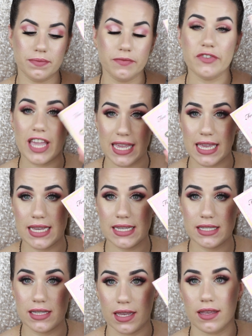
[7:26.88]

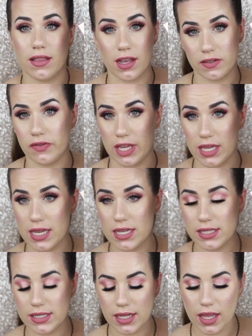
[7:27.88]
Vegas, like Las
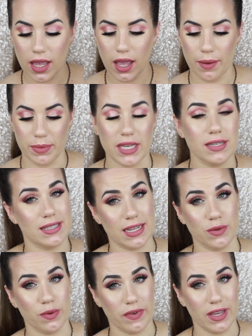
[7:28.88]
Vegas, because
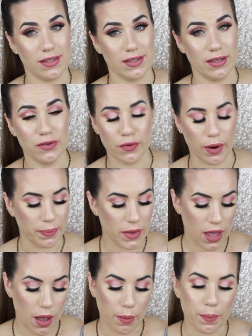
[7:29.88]
that's where Vegas Nay is from.
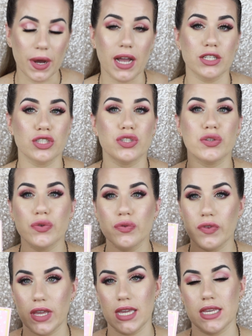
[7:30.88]
But Too
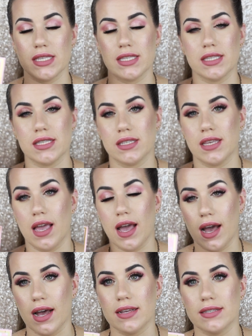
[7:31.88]
Faced
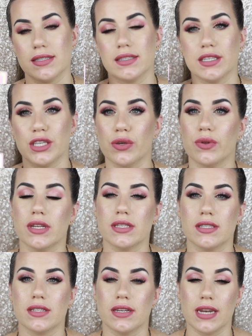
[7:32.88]
has the
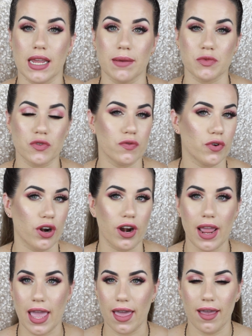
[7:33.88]
cutest names
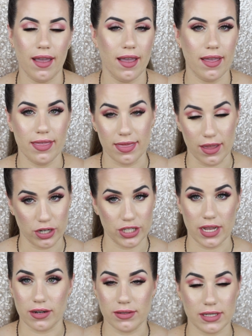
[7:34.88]
for their
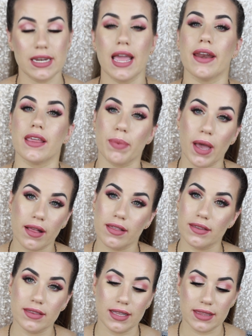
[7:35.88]
shadows in any
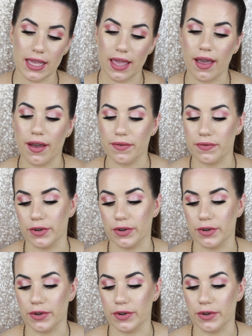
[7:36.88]
palette that they have.